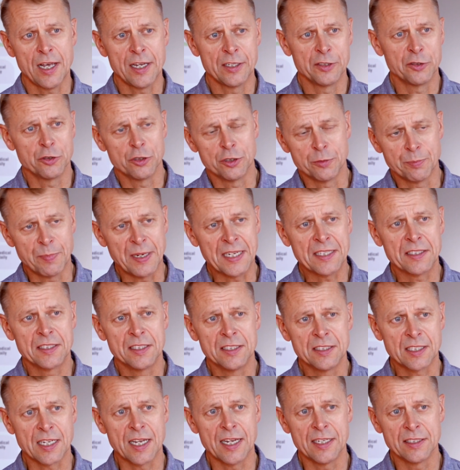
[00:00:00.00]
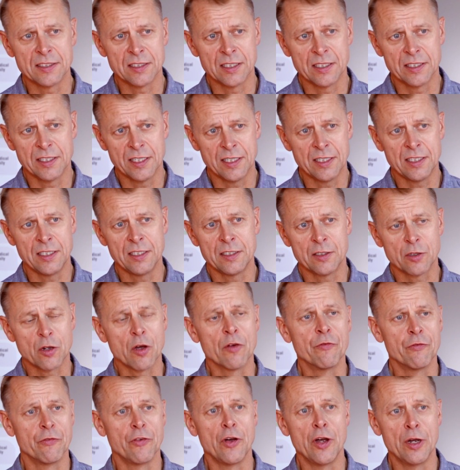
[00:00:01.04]
and suspect this cancer, then it
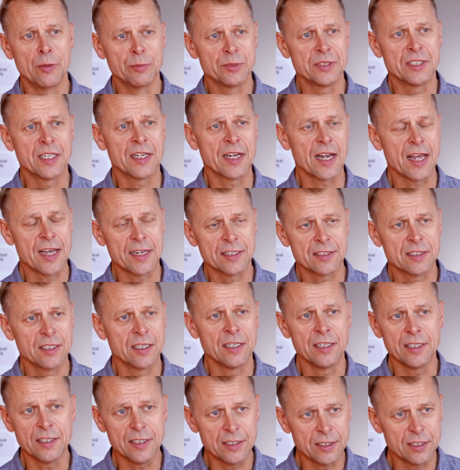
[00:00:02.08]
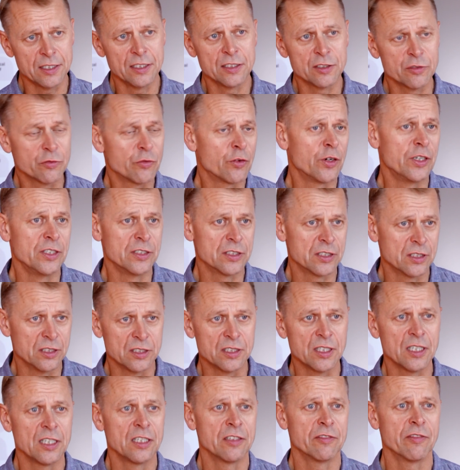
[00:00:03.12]
confirms that actually it is, for
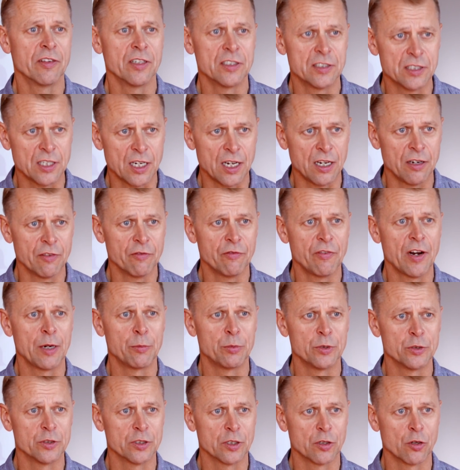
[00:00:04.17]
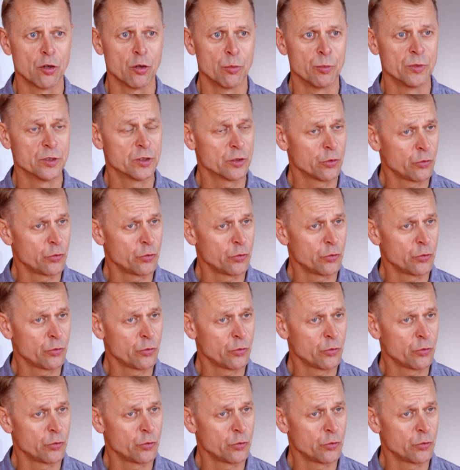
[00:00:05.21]
instance, infantile fibrosarcoma.